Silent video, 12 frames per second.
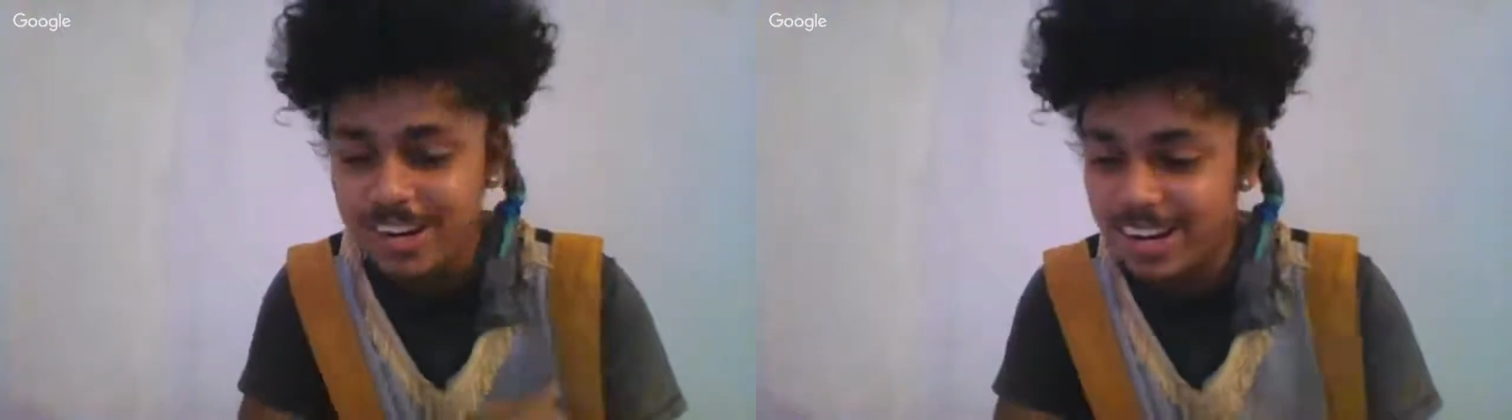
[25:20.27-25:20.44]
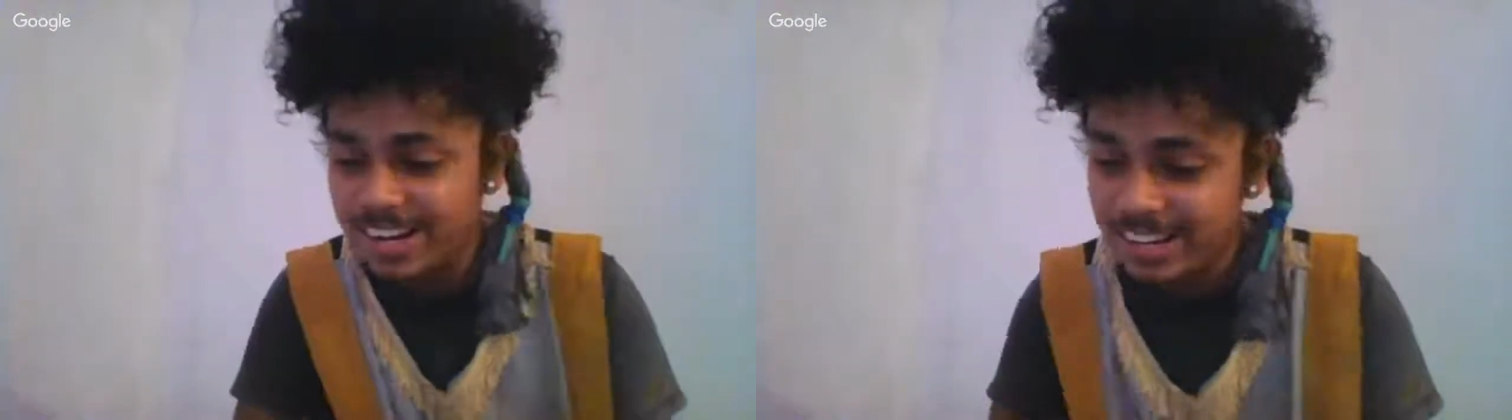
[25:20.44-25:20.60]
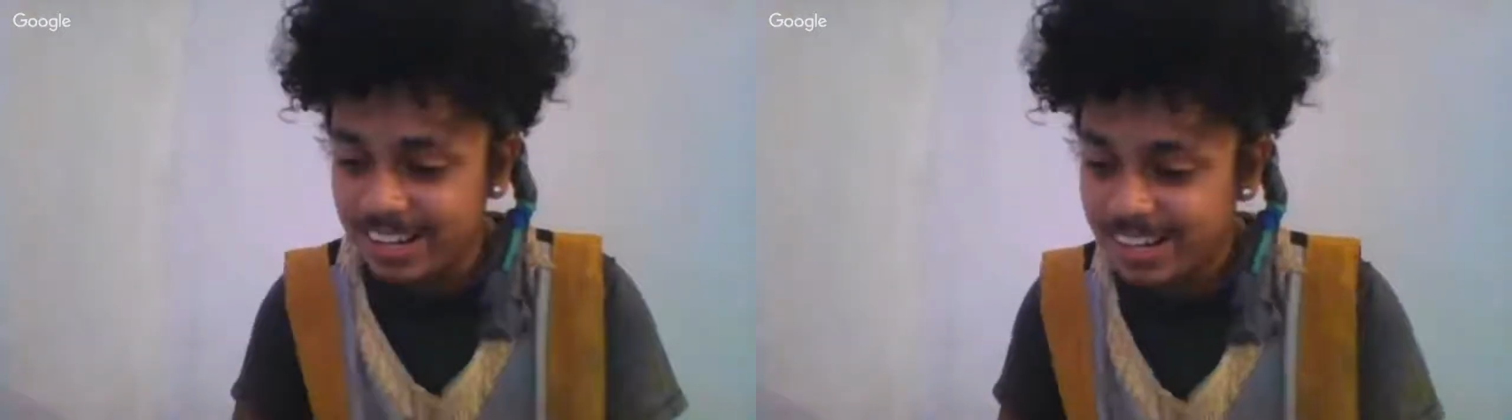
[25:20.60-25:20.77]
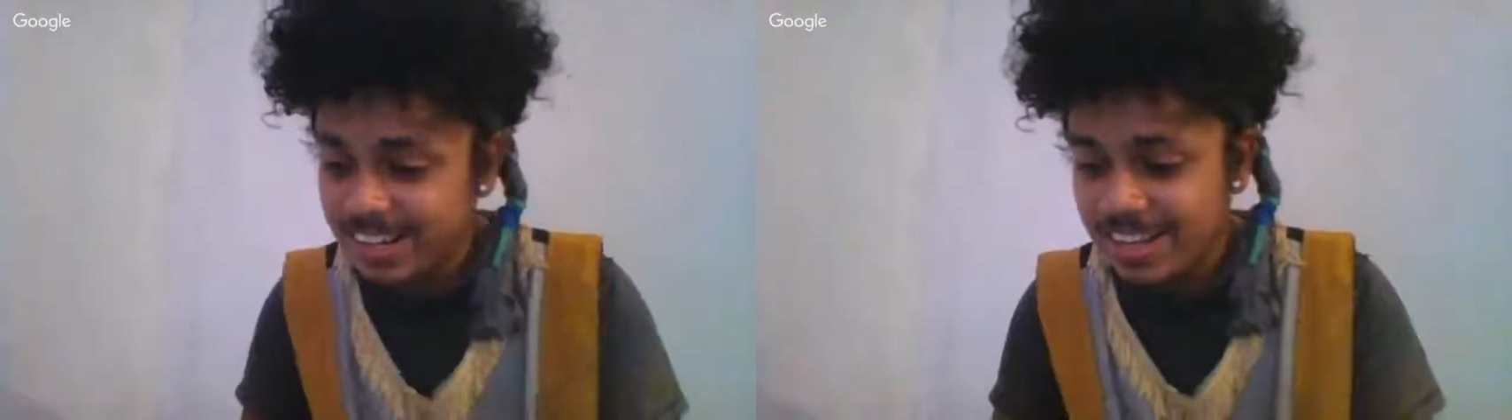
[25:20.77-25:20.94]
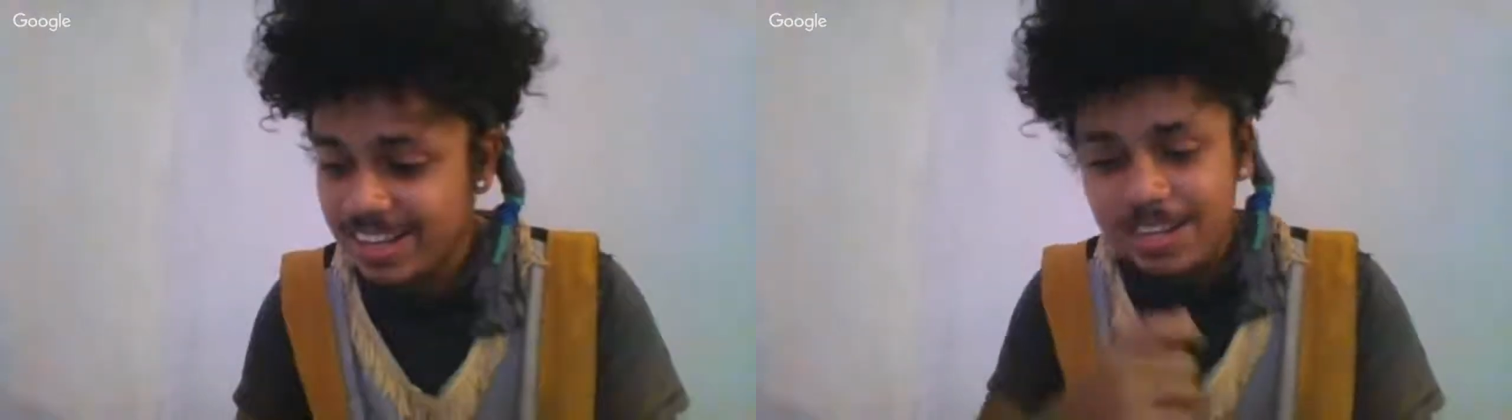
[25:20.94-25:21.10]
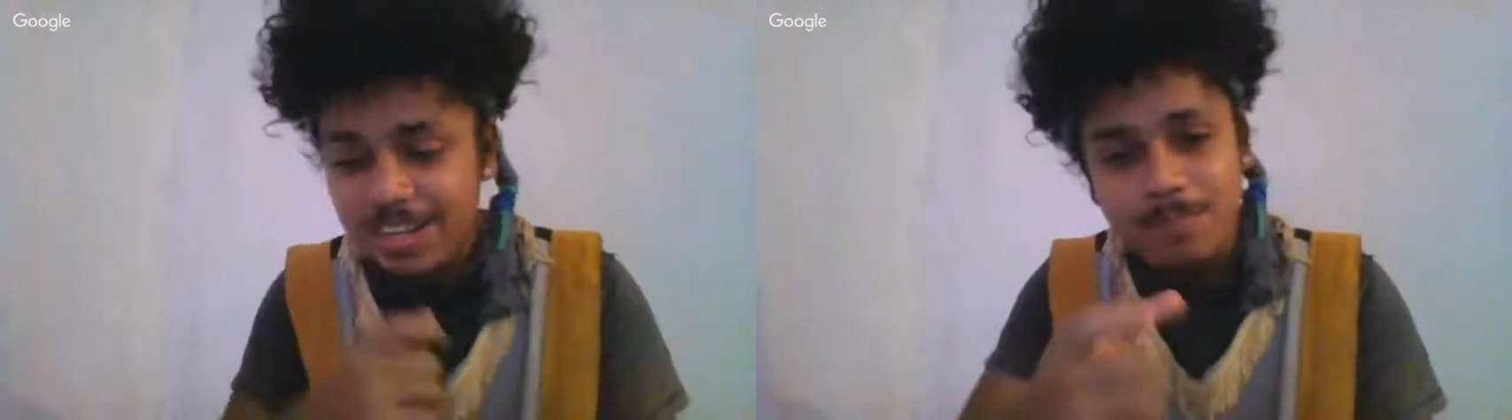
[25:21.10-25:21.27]
like that.
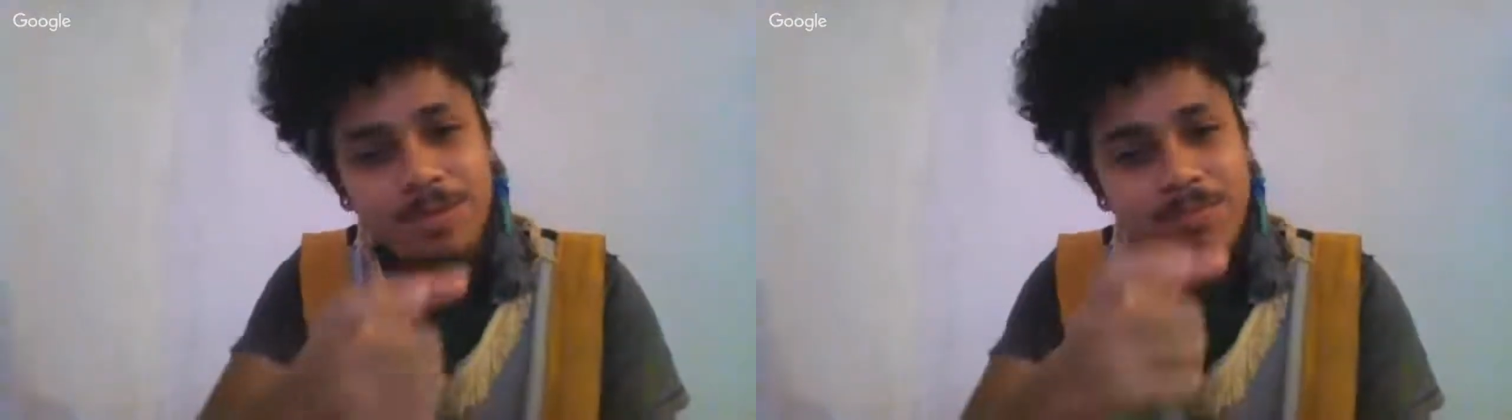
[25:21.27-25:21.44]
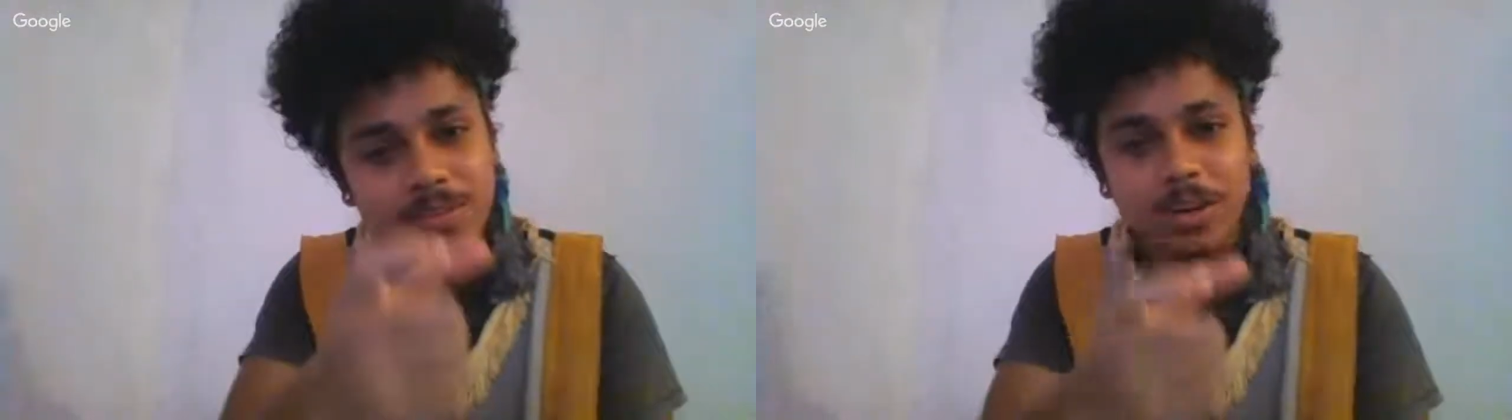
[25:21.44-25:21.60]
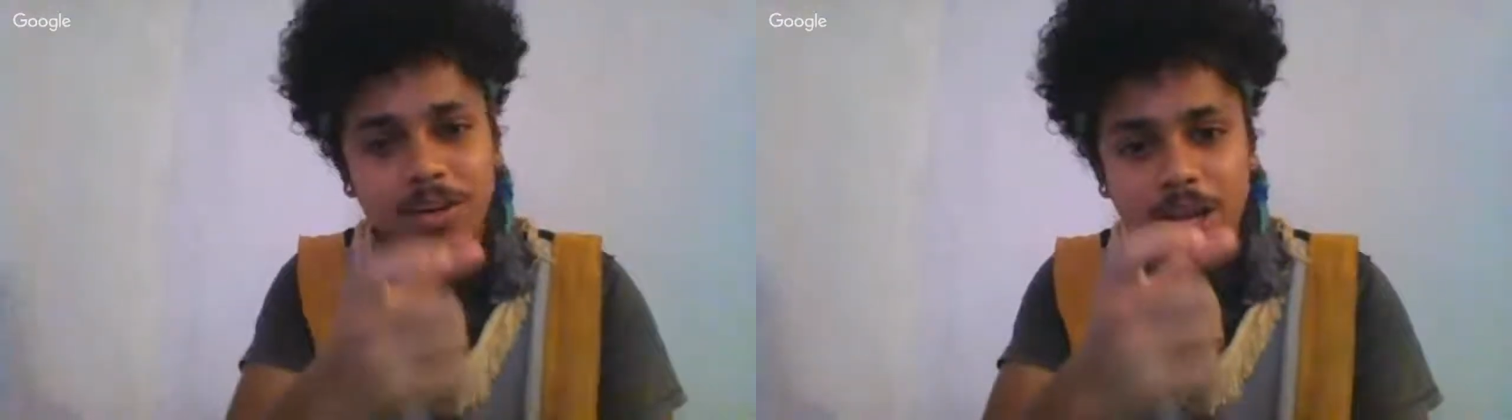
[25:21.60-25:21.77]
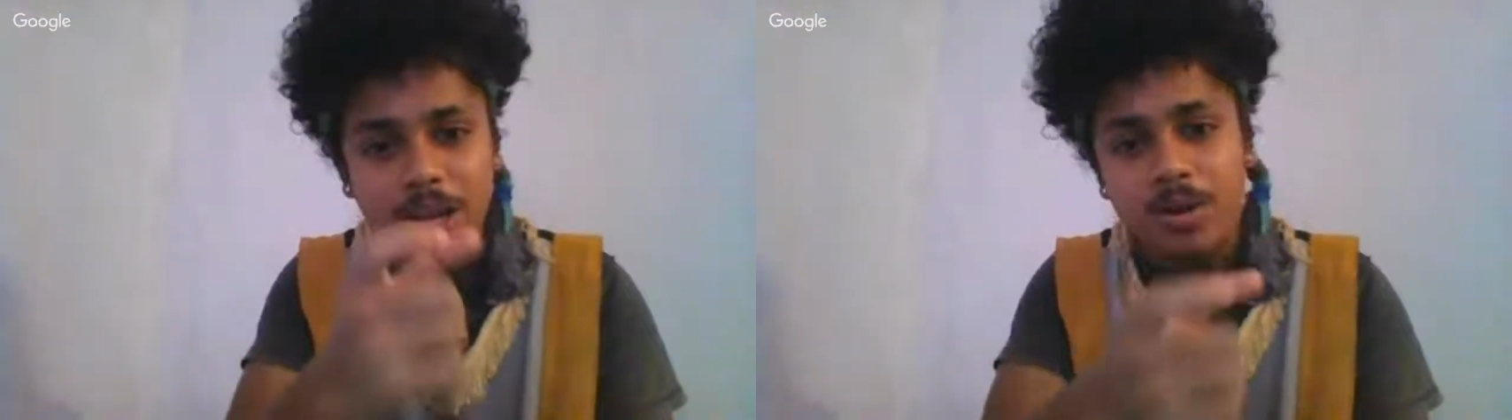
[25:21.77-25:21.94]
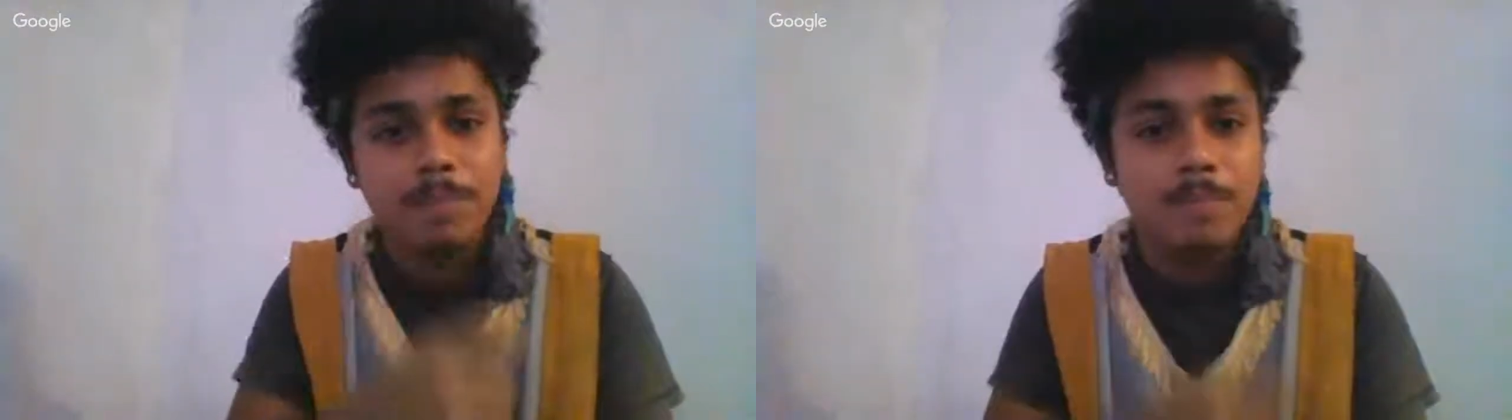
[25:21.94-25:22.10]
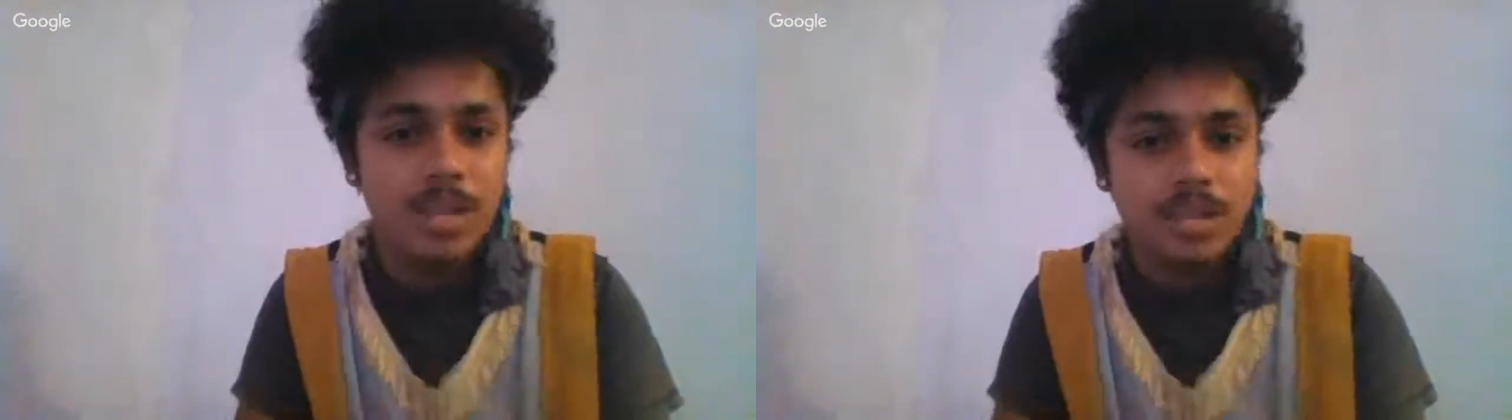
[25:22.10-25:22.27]
Believe that
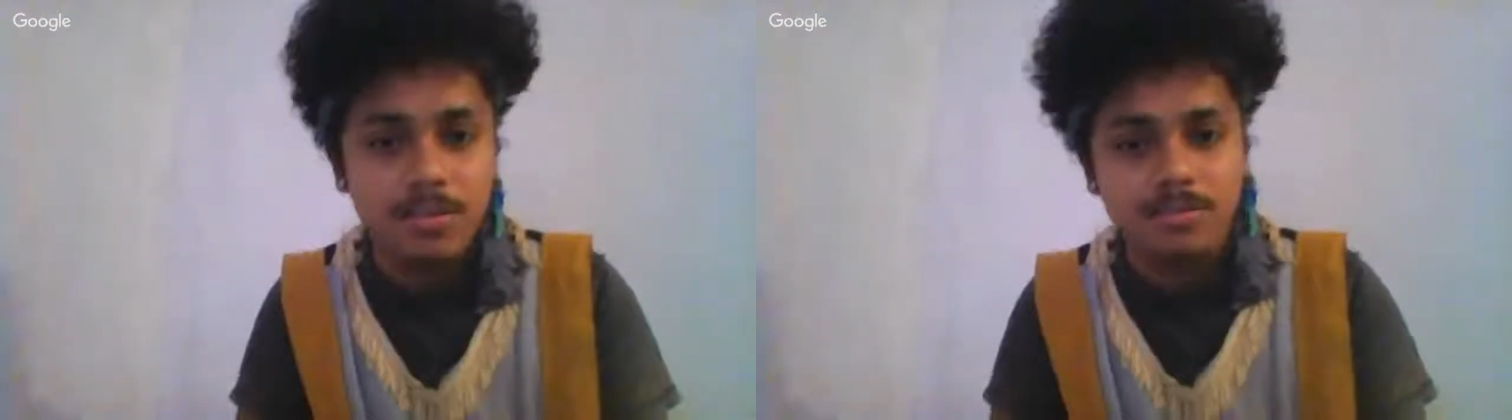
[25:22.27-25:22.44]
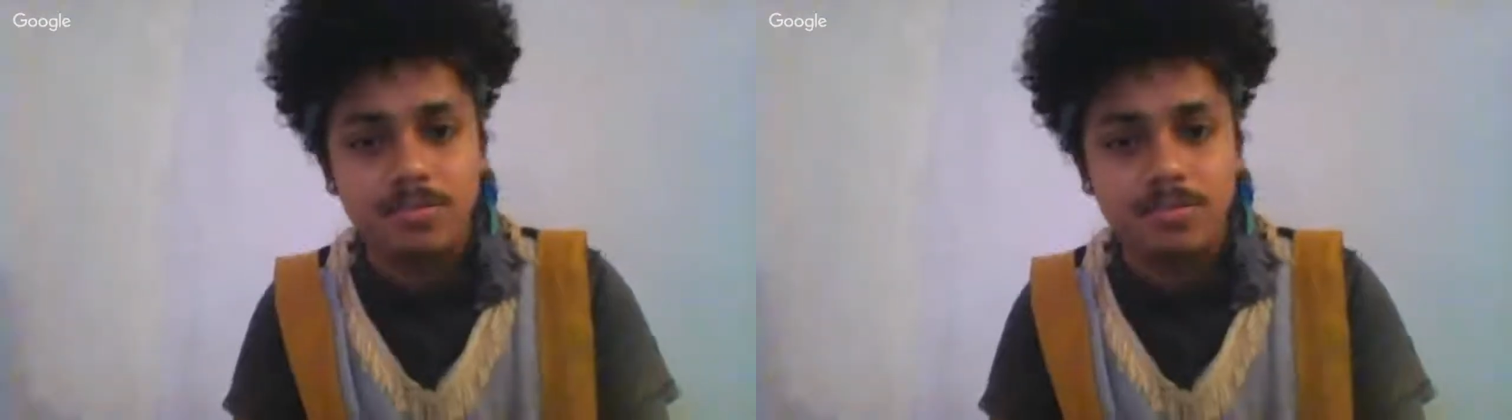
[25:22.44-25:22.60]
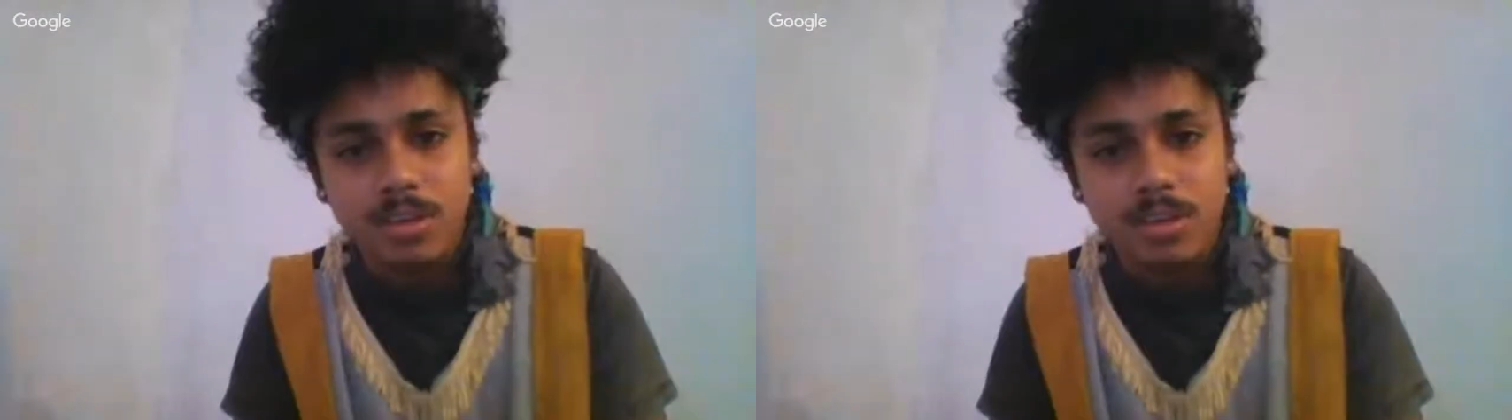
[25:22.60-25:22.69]
what they believe.